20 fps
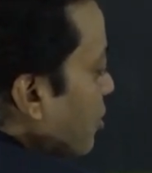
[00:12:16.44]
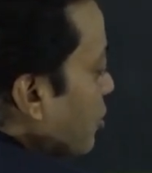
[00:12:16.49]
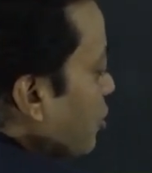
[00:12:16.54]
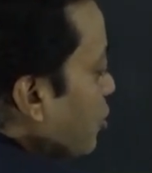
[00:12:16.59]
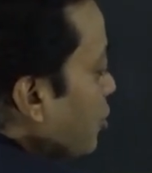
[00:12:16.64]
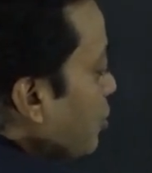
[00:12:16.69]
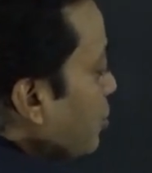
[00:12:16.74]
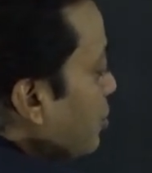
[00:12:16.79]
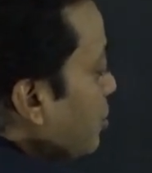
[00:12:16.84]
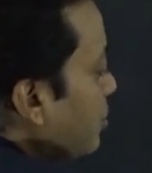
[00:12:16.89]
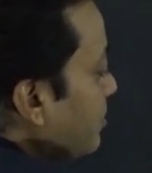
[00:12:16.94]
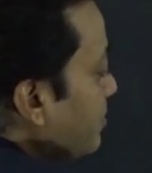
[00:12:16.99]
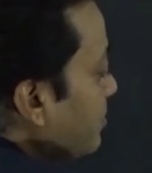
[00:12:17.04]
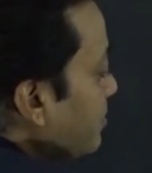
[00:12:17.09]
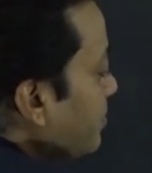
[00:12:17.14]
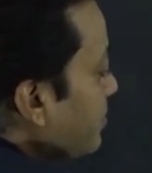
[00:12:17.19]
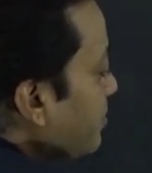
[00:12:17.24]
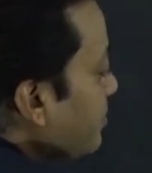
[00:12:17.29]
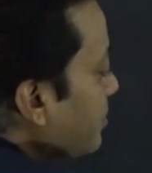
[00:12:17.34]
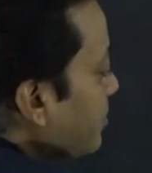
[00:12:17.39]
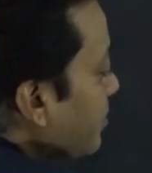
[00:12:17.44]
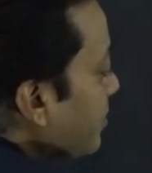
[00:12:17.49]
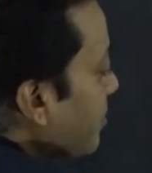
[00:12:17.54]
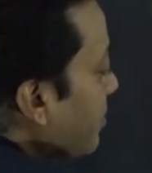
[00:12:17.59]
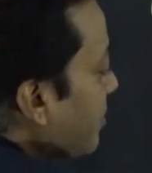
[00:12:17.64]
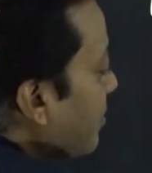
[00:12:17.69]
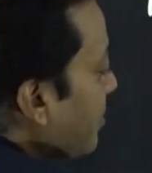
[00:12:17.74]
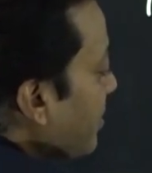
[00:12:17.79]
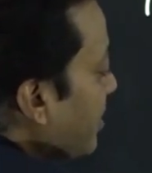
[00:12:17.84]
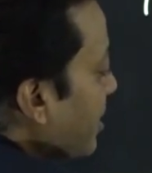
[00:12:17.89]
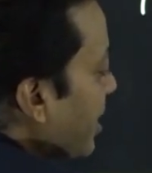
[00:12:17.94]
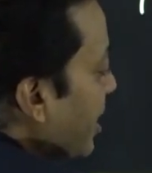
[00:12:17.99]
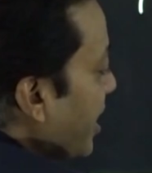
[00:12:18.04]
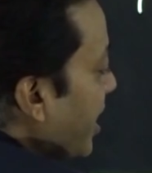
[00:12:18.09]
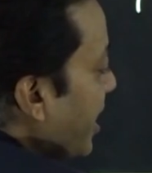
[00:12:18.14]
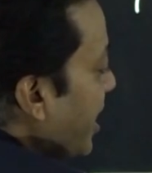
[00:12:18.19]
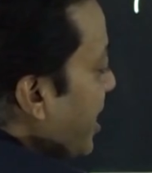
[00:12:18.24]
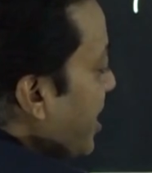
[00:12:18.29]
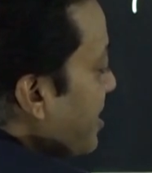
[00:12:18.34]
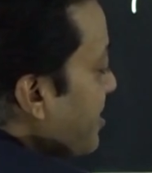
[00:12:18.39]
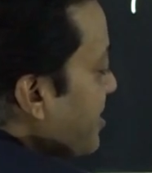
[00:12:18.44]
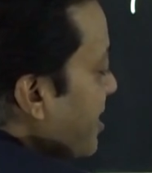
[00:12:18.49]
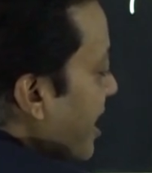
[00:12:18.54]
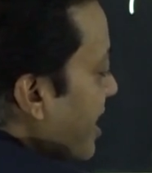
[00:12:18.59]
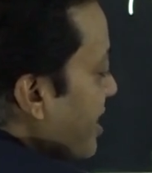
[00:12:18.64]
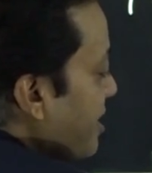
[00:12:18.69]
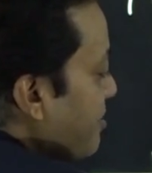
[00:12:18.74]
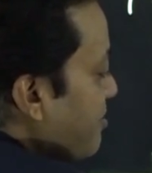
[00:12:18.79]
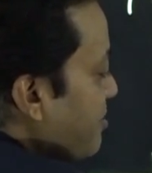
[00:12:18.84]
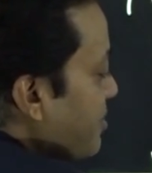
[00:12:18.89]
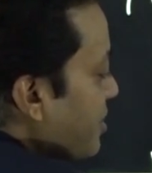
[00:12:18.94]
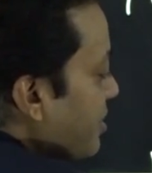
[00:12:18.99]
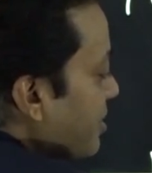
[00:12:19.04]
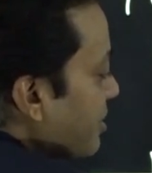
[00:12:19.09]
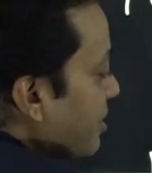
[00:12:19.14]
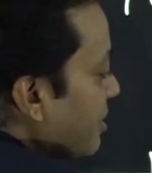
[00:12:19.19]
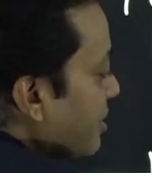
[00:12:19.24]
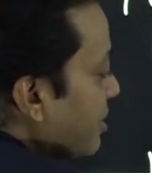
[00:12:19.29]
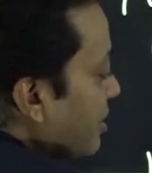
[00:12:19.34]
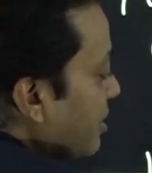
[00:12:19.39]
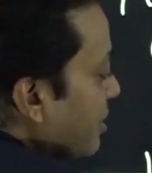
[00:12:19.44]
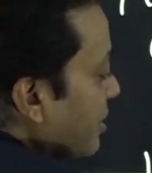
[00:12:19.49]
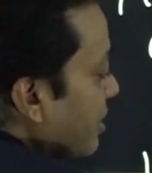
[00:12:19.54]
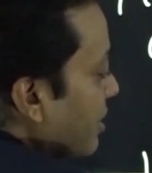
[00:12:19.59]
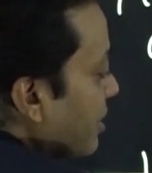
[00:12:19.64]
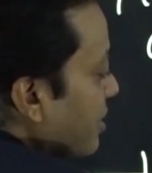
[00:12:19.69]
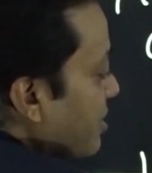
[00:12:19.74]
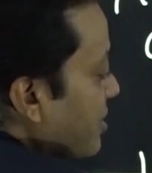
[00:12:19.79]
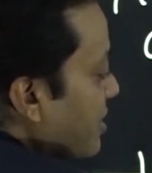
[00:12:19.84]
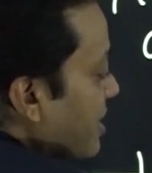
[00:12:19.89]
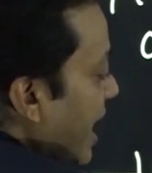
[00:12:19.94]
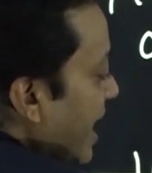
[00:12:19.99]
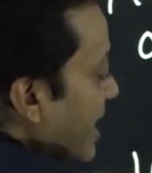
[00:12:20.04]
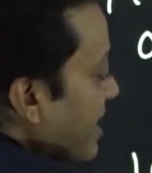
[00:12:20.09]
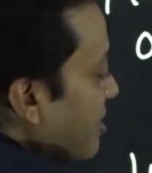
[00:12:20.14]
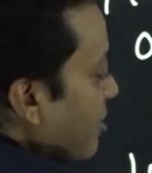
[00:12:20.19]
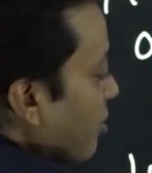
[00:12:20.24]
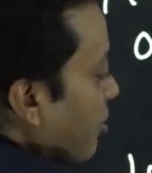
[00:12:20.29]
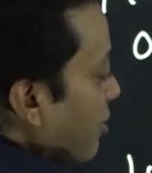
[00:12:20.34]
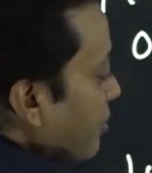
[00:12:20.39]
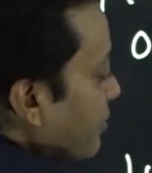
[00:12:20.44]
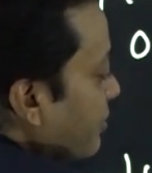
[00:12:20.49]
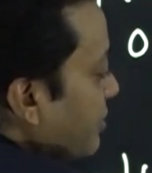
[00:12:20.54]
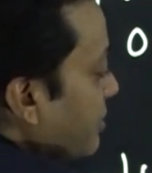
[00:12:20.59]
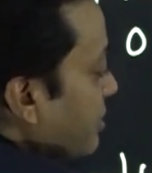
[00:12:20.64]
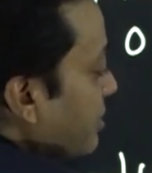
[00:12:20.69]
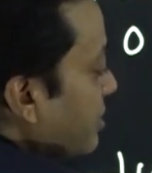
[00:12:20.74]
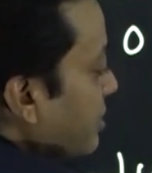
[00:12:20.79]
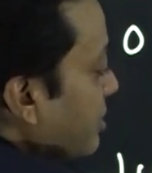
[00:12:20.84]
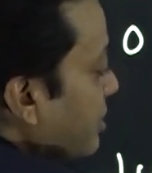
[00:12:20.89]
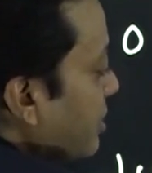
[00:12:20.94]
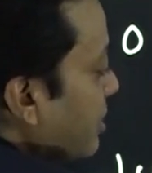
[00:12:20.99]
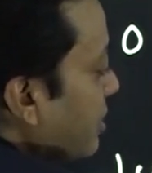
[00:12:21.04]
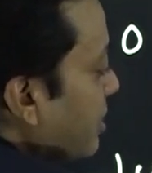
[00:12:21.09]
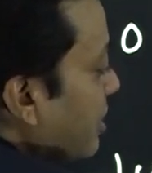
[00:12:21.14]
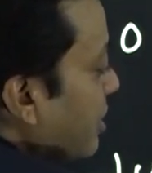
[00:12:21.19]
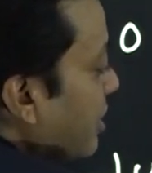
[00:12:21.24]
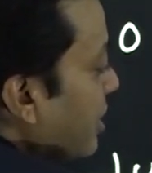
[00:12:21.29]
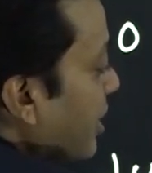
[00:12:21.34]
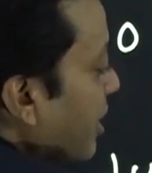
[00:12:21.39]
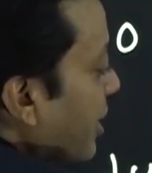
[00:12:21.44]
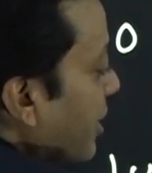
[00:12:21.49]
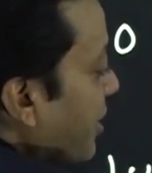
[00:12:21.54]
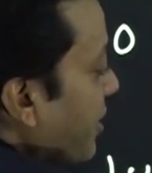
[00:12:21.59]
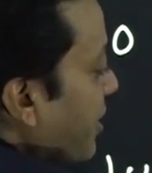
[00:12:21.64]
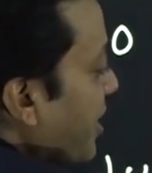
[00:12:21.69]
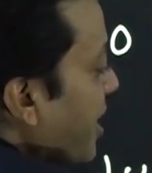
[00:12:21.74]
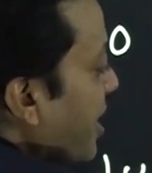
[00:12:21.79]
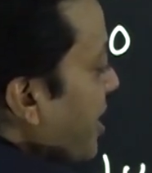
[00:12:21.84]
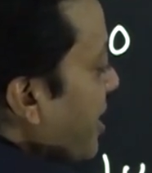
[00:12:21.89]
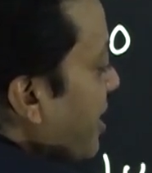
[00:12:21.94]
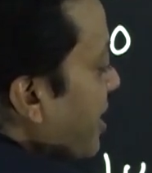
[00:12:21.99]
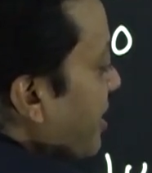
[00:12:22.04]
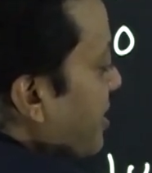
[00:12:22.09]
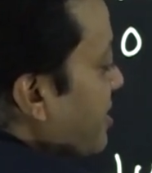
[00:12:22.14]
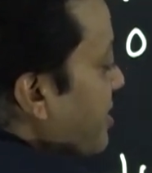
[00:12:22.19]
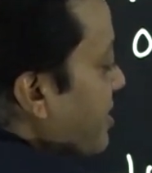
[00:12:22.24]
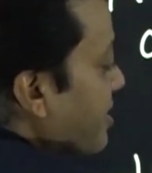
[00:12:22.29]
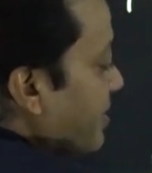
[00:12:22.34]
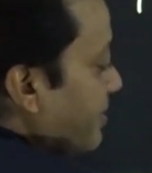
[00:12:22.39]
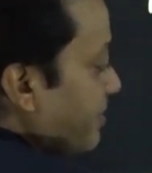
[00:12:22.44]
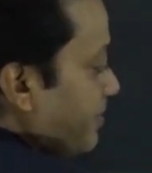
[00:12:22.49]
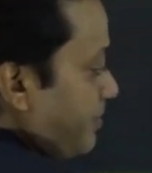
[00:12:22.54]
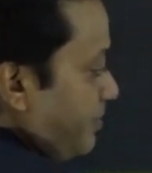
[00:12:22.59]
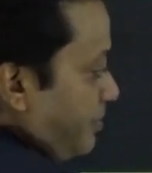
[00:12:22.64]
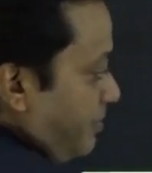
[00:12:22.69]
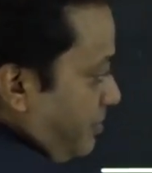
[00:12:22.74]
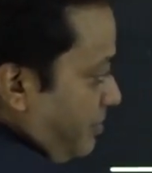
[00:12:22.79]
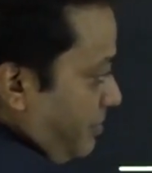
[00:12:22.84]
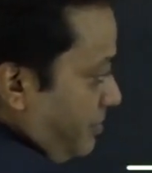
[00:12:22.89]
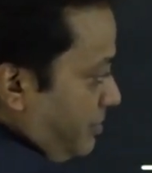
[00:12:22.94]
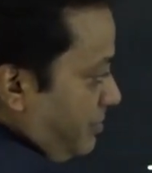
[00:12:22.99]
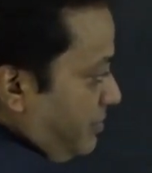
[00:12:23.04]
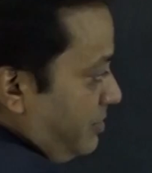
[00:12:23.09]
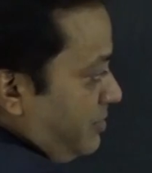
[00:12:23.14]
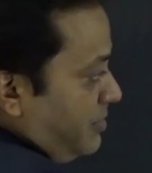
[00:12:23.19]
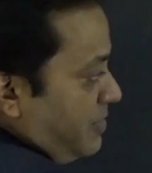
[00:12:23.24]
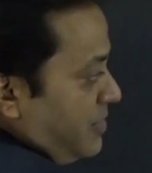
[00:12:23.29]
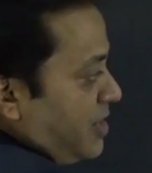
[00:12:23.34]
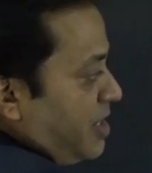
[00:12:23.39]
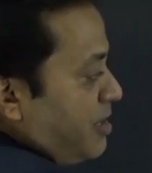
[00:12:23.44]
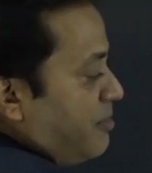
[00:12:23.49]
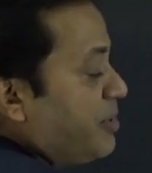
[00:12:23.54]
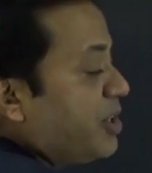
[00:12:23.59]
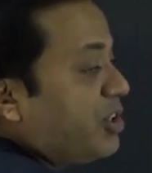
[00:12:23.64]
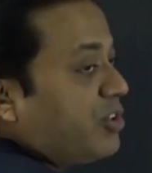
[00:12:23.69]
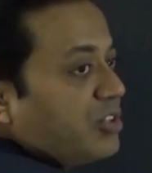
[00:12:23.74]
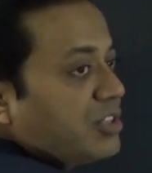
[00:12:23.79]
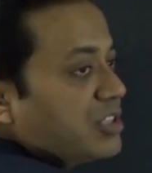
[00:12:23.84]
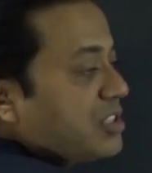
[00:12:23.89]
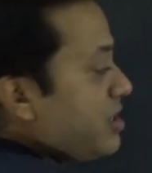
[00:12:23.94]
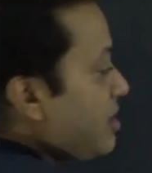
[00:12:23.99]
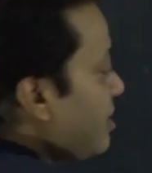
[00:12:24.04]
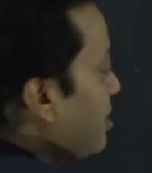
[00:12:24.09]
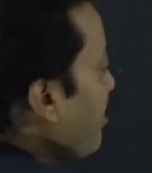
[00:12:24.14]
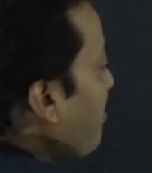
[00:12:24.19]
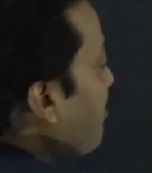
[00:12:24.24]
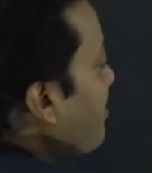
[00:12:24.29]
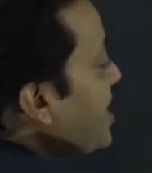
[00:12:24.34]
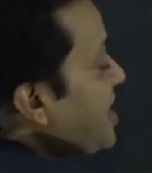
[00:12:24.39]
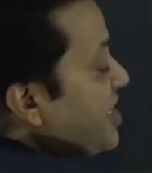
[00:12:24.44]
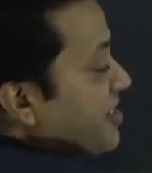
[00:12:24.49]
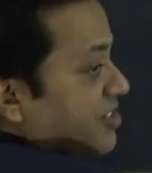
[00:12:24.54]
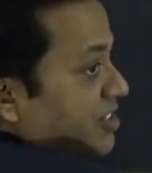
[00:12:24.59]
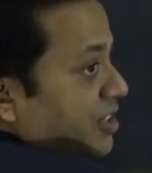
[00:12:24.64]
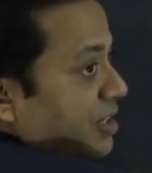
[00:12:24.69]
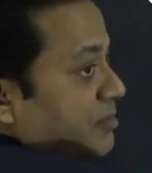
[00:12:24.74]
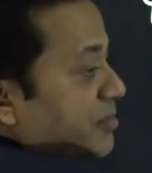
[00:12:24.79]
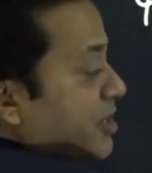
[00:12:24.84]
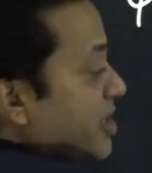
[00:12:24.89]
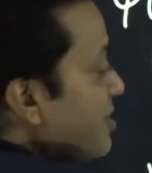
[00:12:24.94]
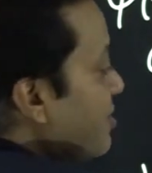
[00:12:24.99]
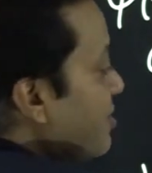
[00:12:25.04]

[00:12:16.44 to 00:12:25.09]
to a times sine of kx because the b term is